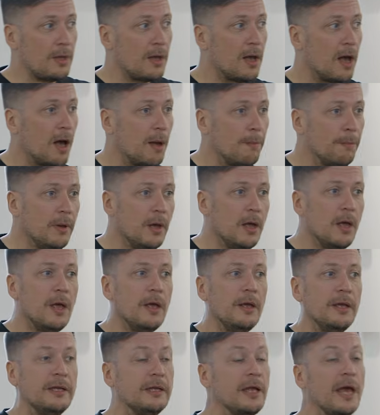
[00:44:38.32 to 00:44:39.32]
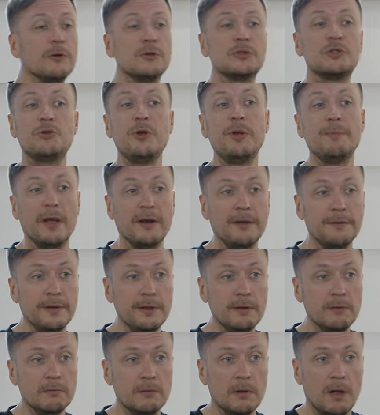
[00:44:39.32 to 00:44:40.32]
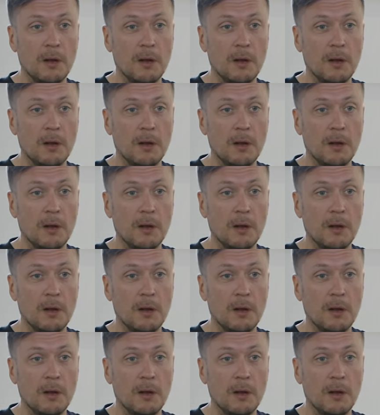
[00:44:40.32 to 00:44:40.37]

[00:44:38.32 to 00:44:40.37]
It cannot stream anything.